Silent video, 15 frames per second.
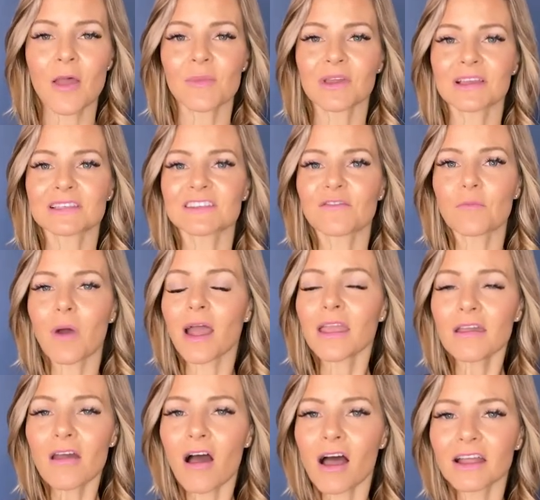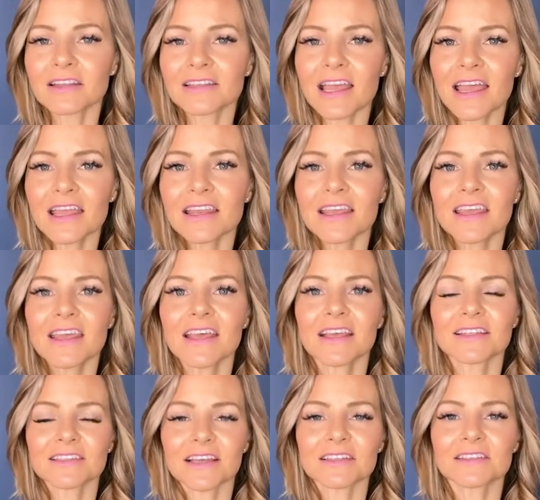Because if my content
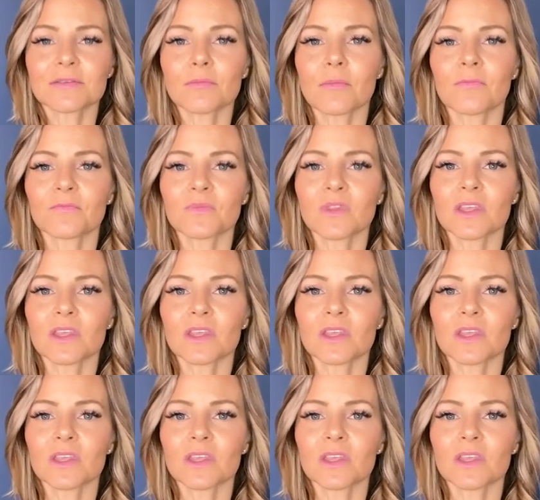doesn't